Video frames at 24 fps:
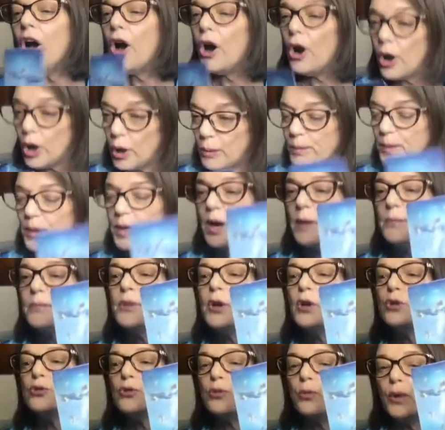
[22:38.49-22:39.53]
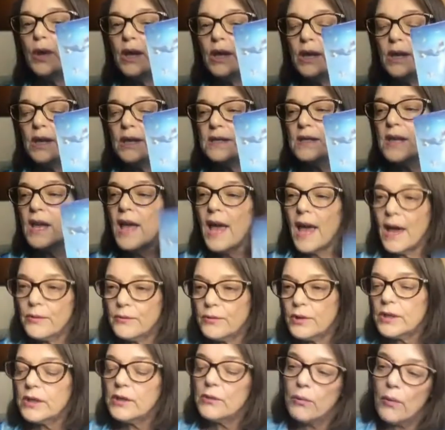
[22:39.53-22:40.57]
Open up those wings and
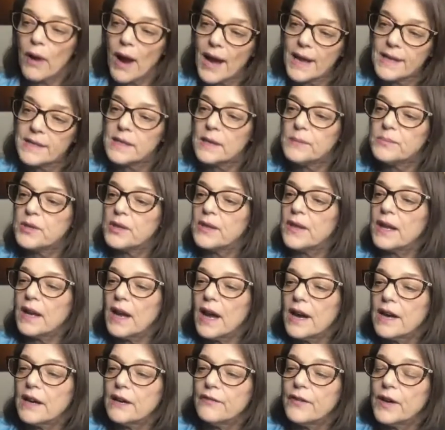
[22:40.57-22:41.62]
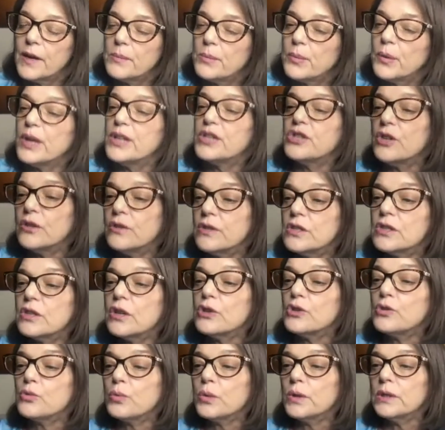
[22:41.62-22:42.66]
really rise up to that higher vibration. This
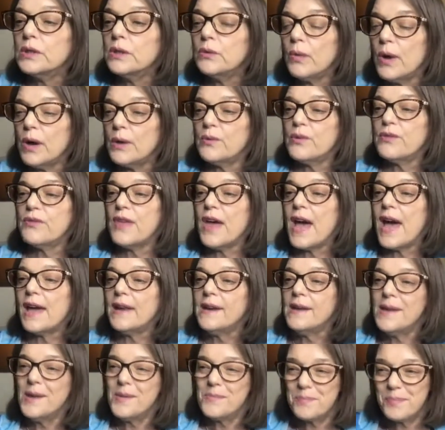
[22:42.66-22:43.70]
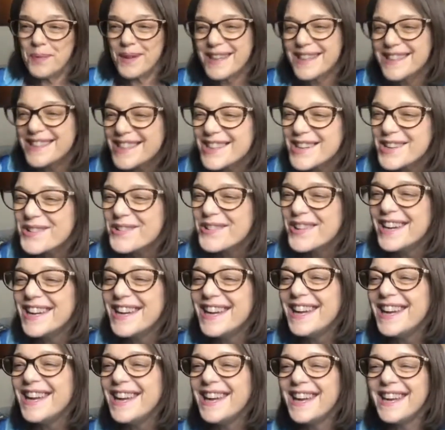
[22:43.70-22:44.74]
goes really well with that. Be the
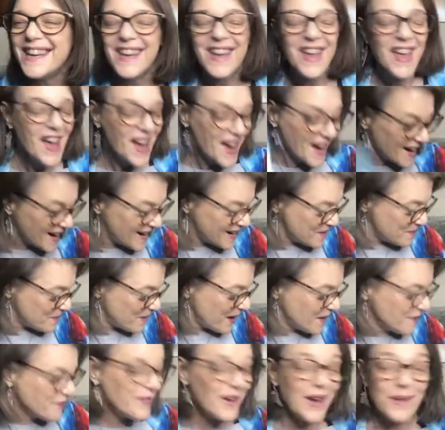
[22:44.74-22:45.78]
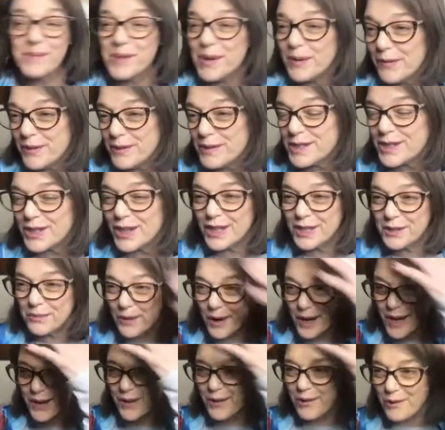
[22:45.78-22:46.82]
queen. All right, in my family, we started
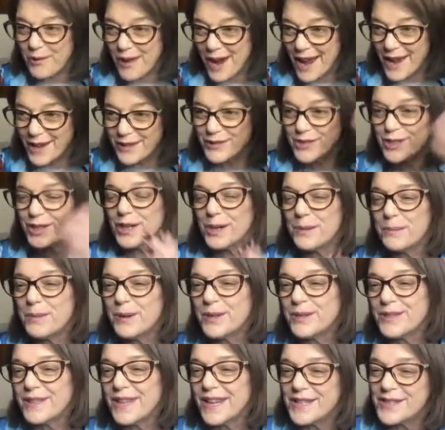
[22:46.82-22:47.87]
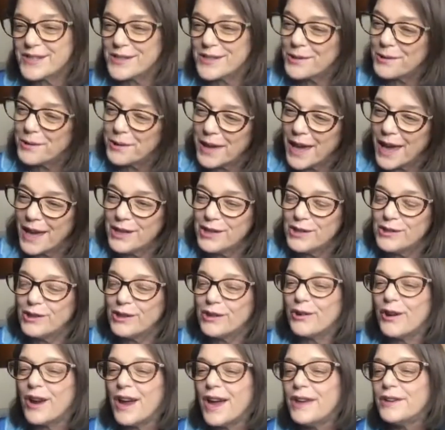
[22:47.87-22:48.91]
wearing crowns on our birthday, so get you a
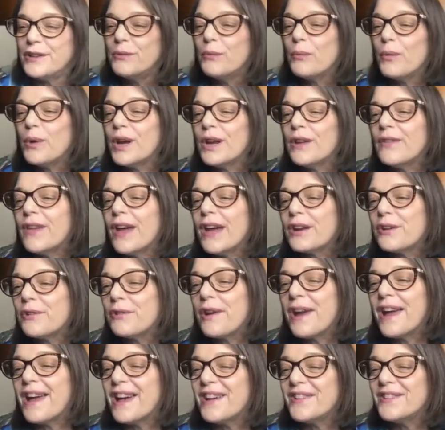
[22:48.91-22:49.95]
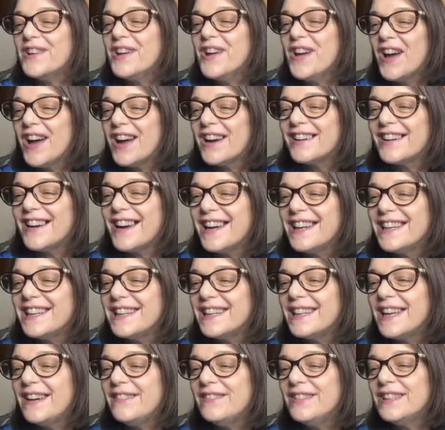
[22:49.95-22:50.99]
crown and wear that crown. All right,
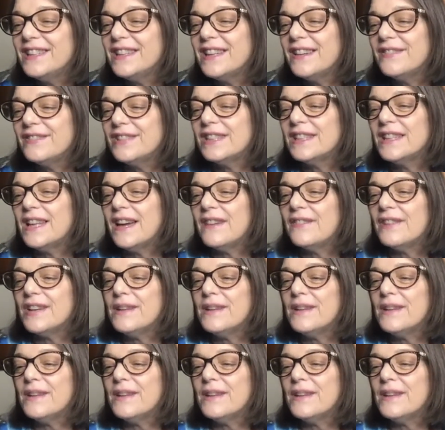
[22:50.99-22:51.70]
love it, love it, love it.